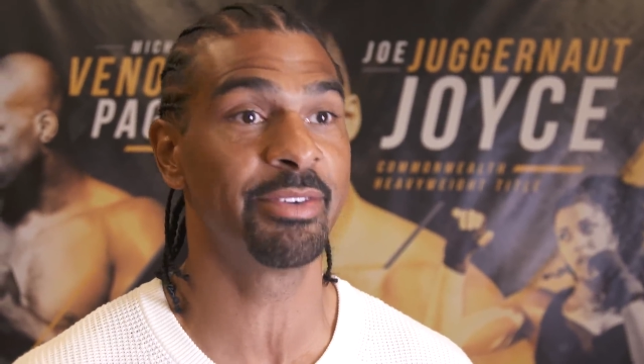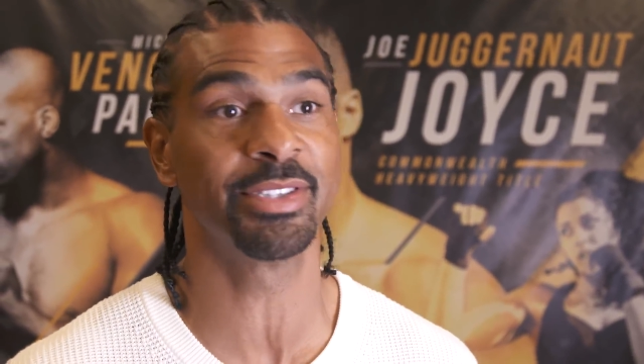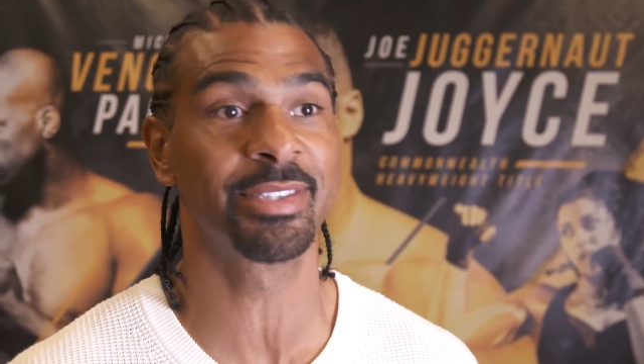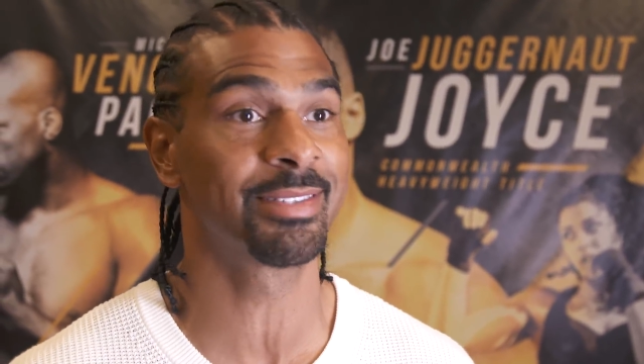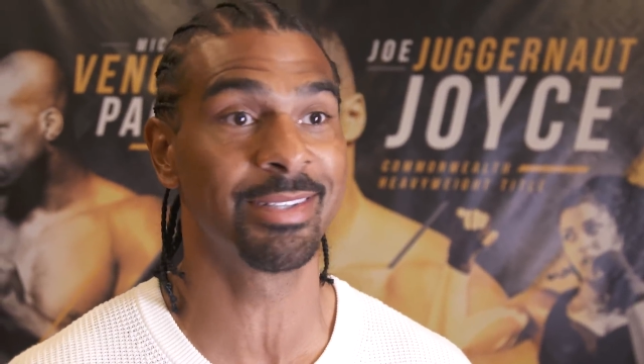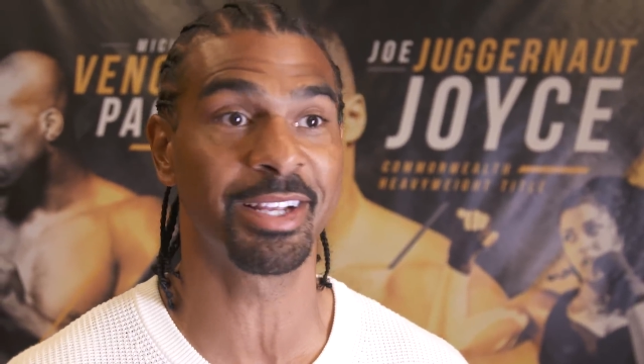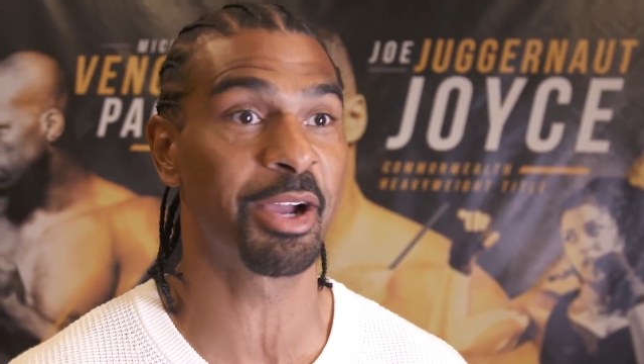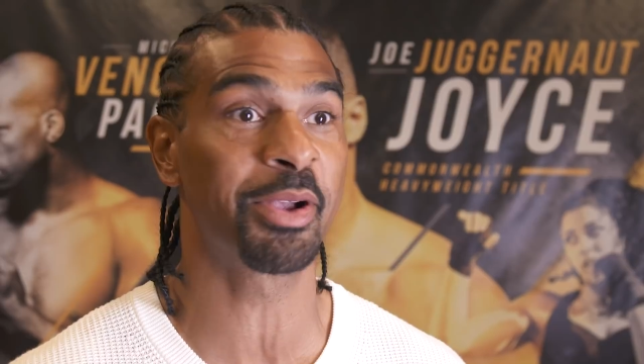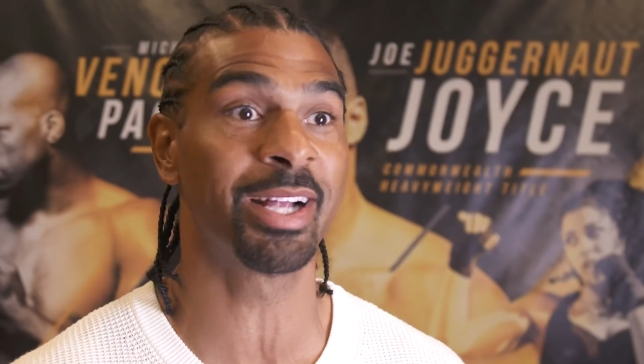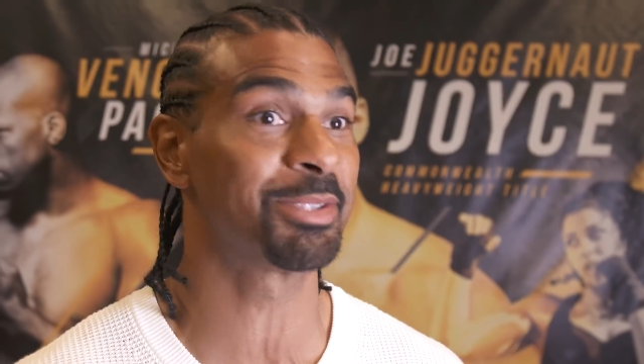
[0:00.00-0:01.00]
He's going to
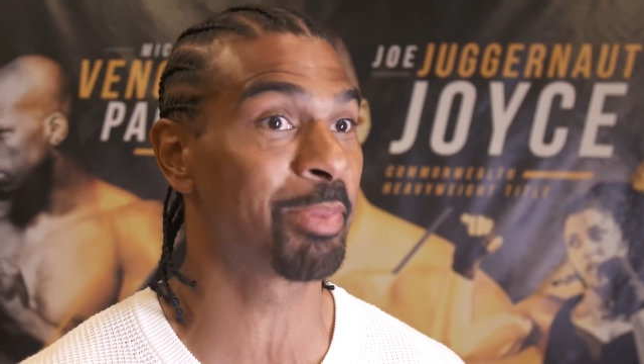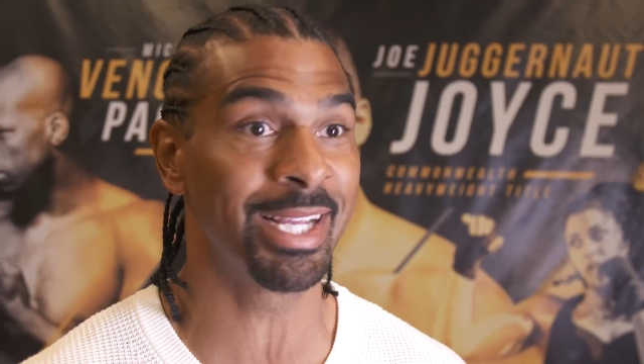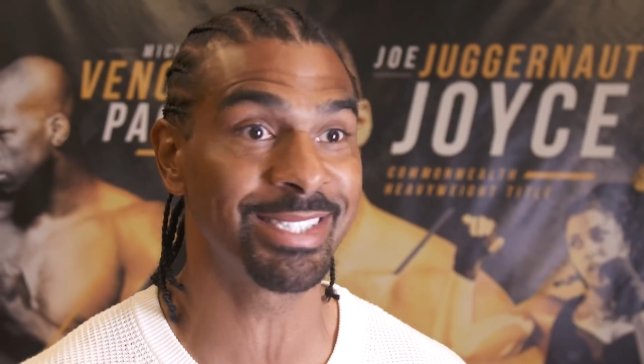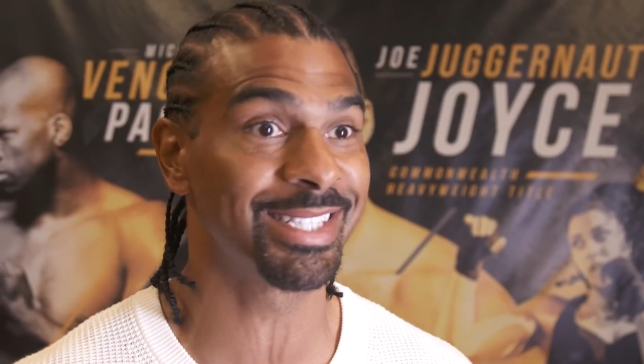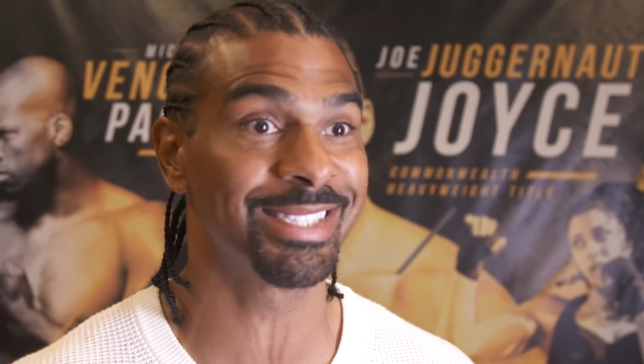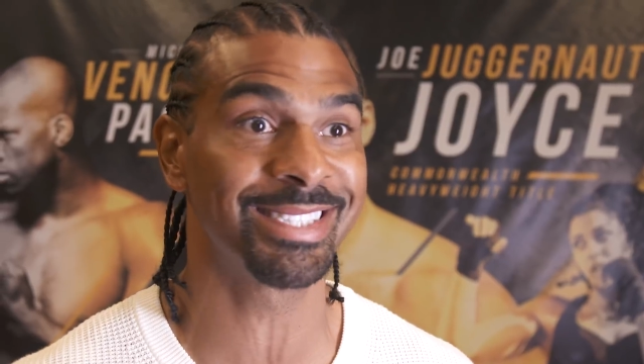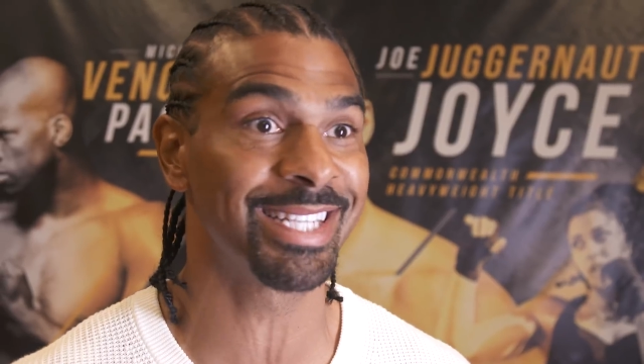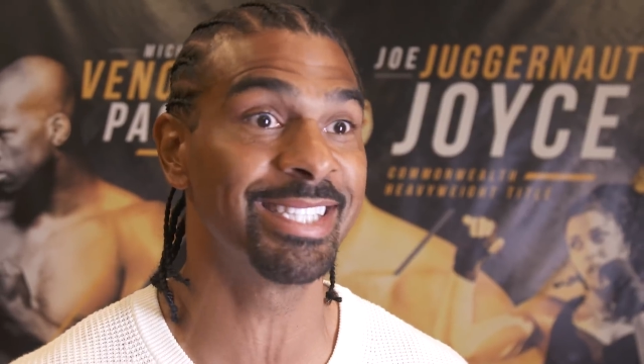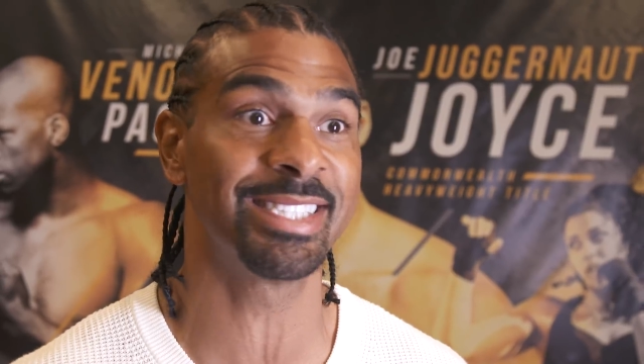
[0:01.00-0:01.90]
go guns blazing, as he says.